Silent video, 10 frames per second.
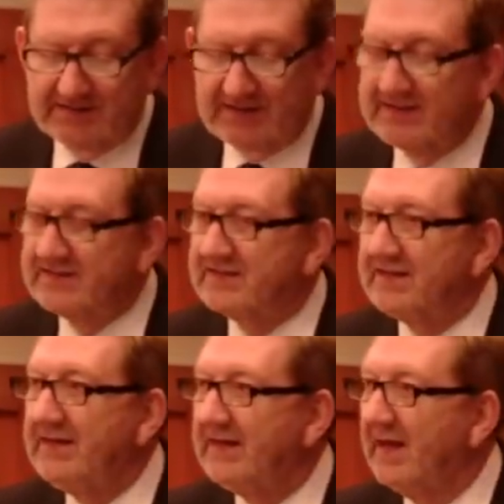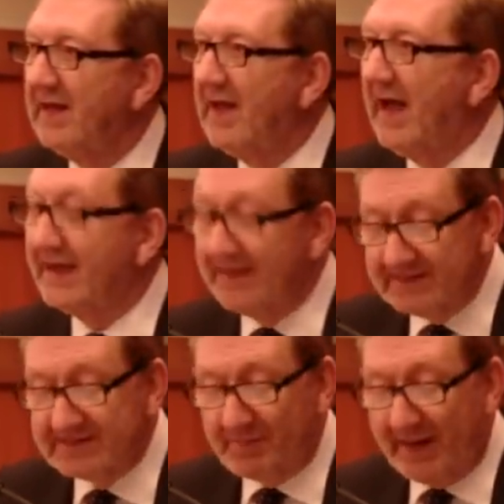as they seek an
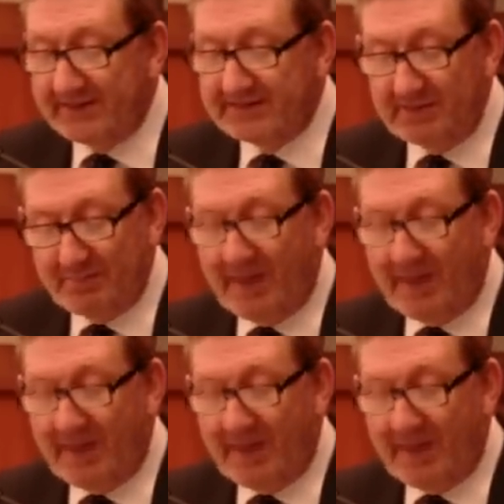independent